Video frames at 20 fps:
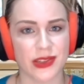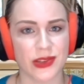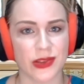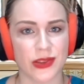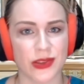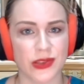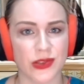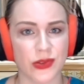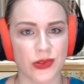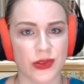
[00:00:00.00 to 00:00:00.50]

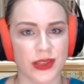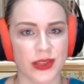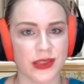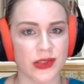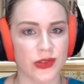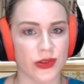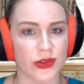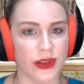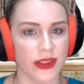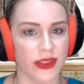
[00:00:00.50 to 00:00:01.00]
students
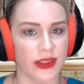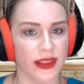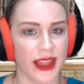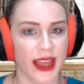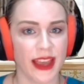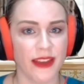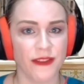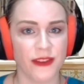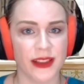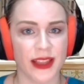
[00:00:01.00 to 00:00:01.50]
during the live
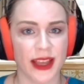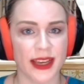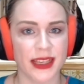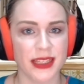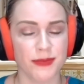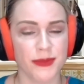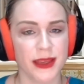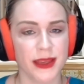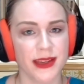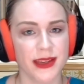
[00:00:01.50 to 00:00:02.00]
class because